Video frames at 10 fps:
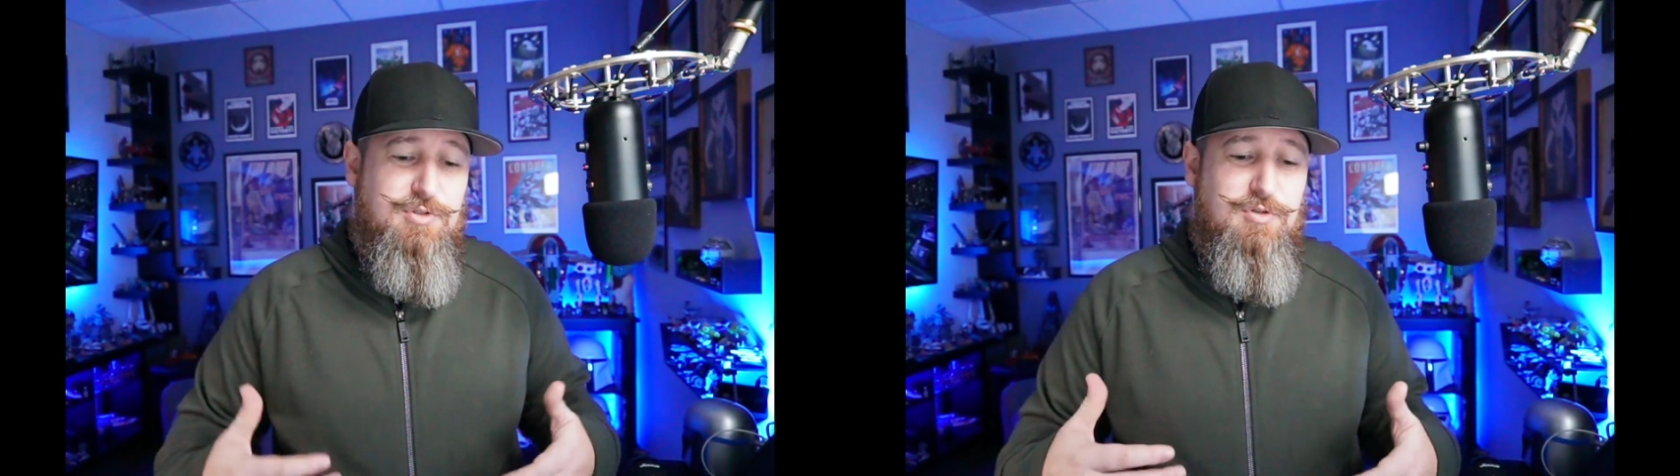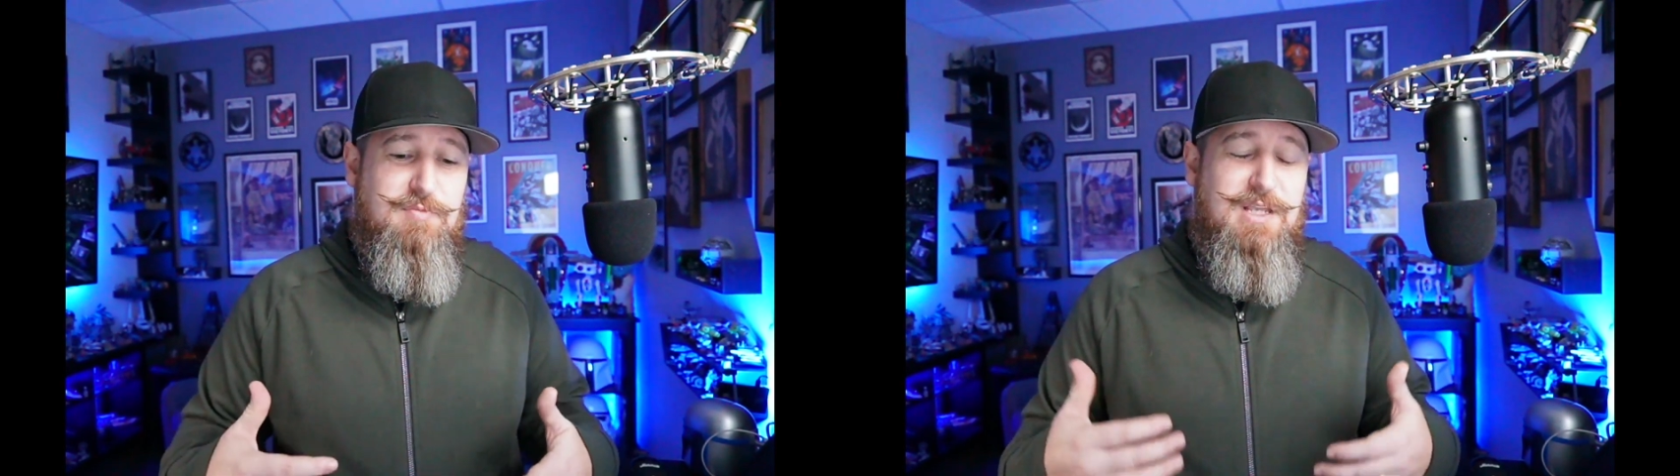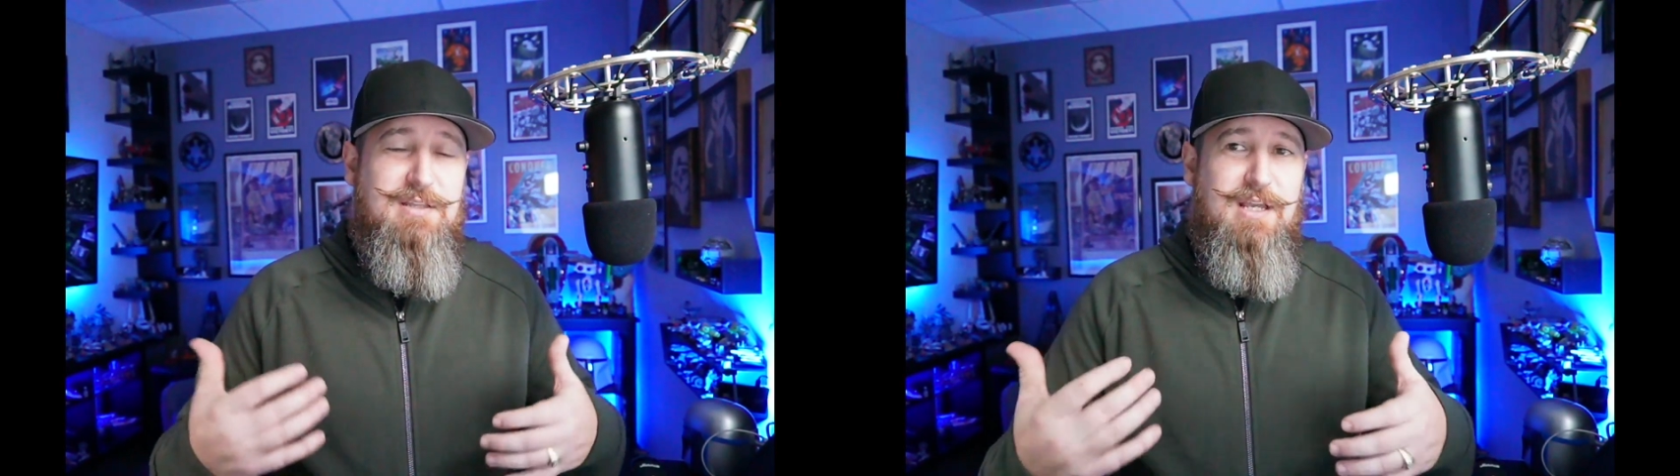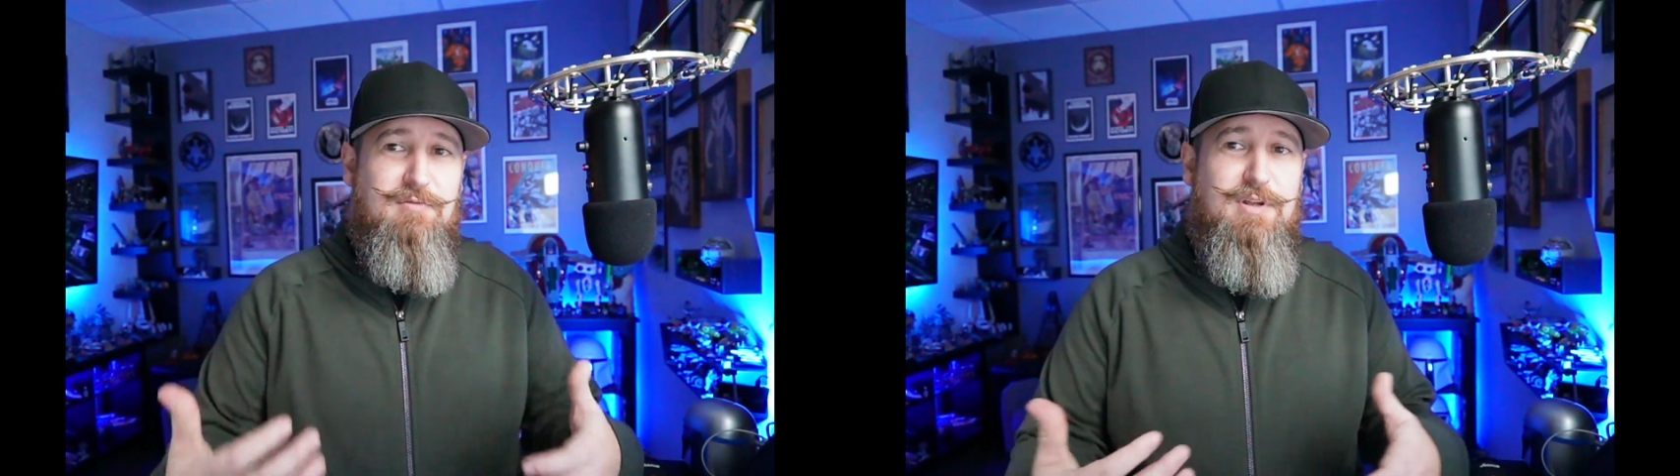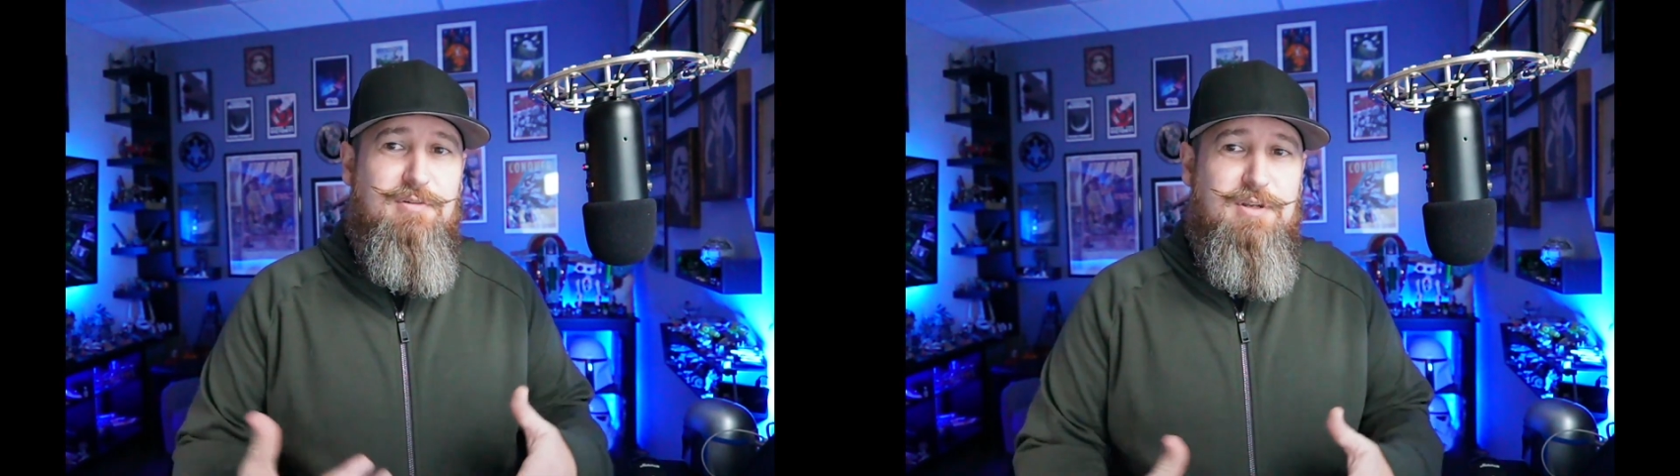to make that
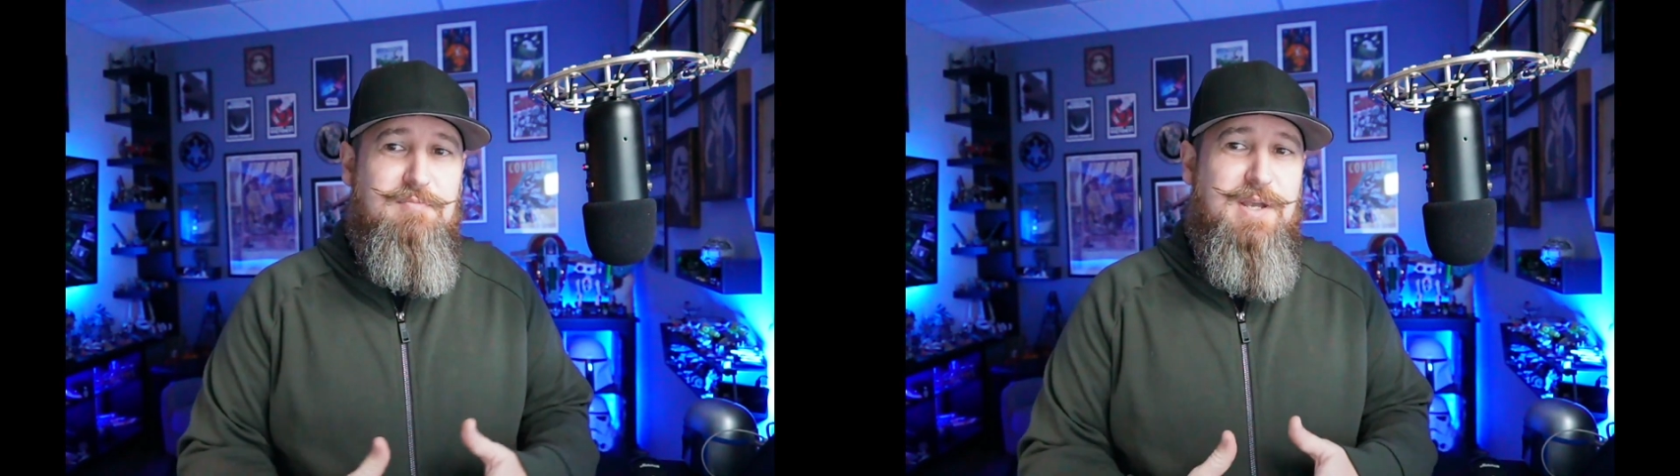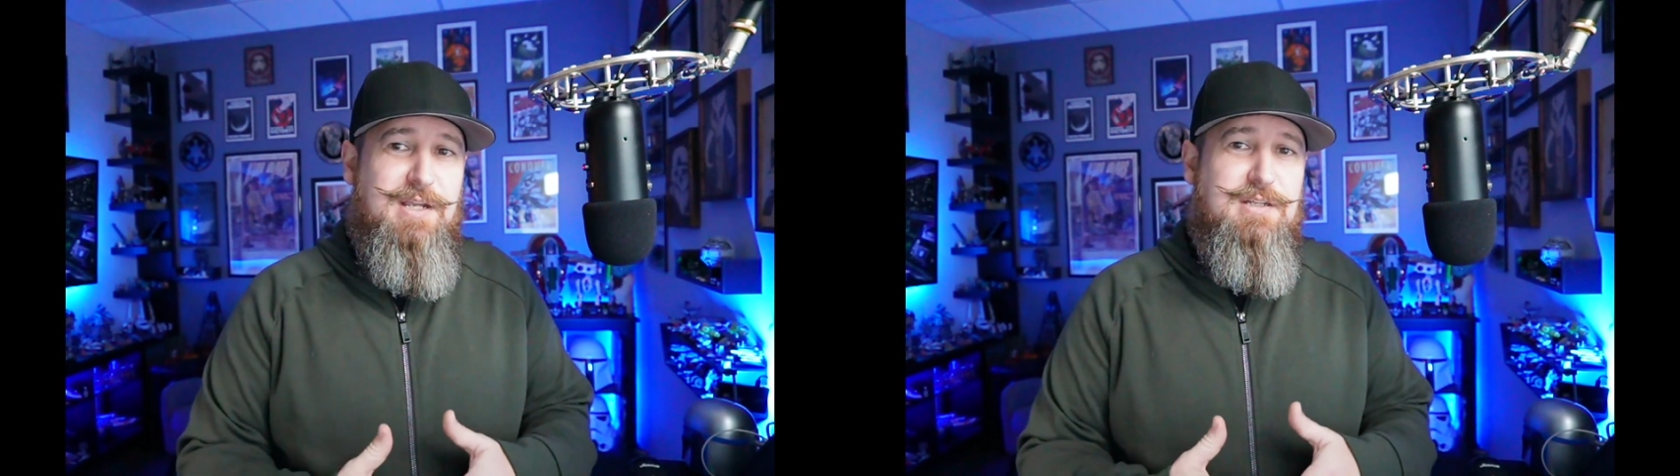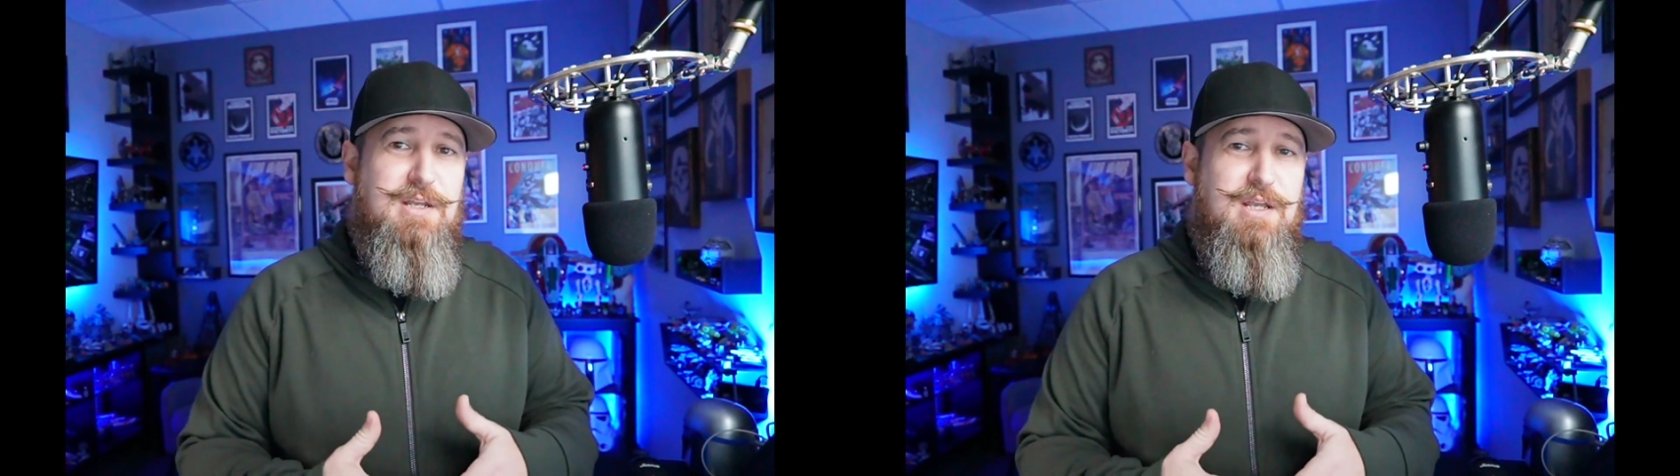greater impact